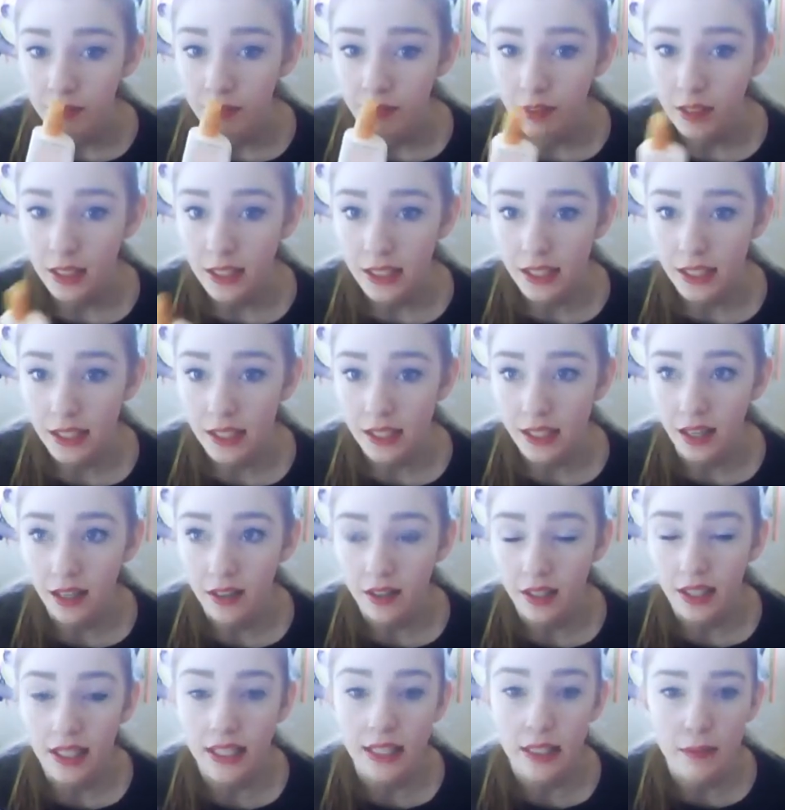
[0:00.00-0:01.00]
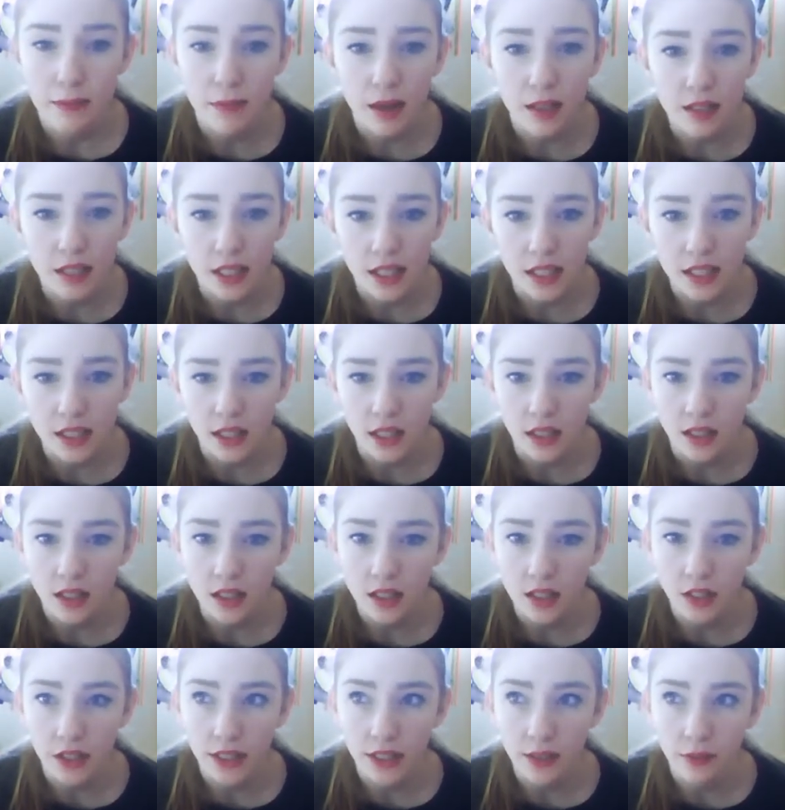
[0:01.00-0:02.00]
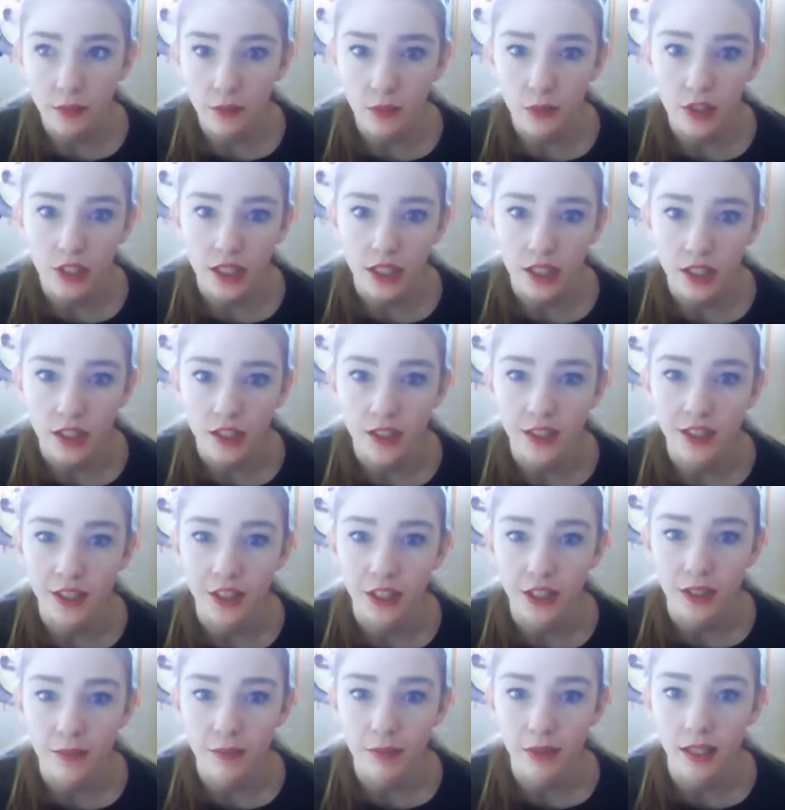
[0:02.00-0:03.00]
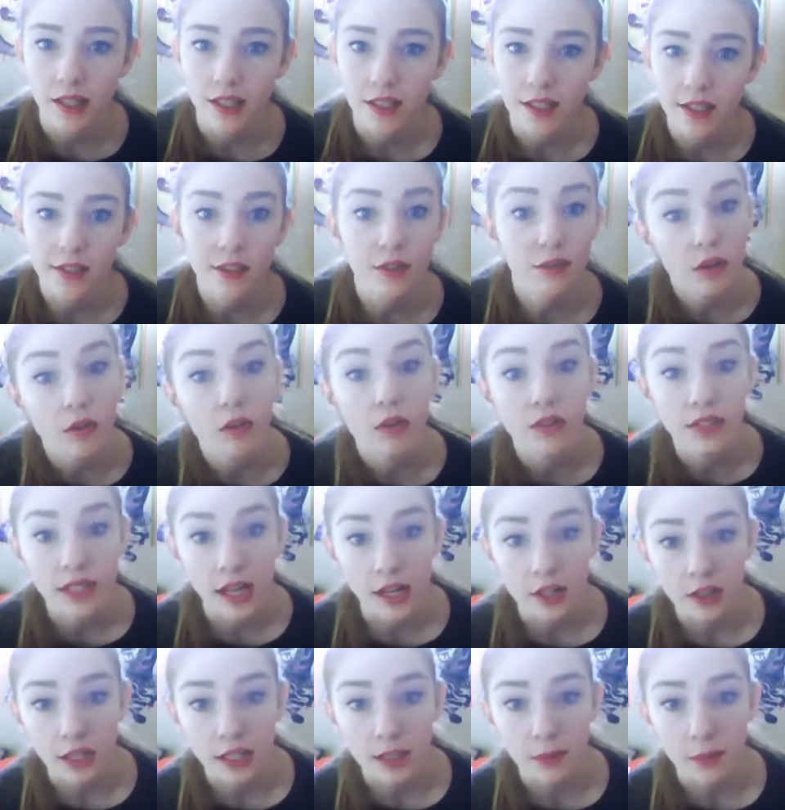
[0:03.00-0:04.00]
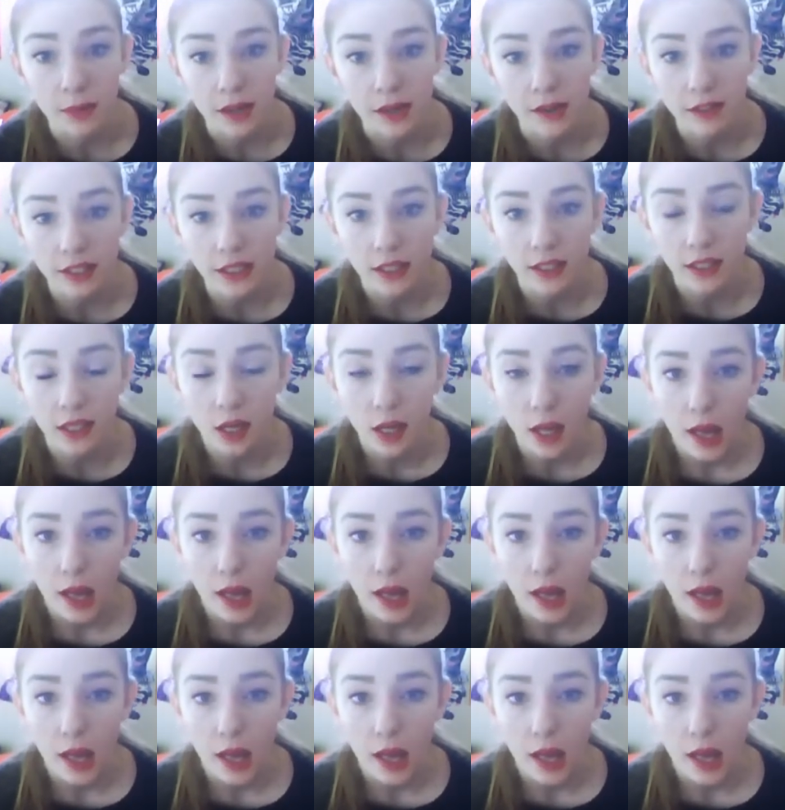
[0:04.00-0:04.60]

Like, it kind of, it smells like sunscreen, which is good because then you know there's actually SPF in it.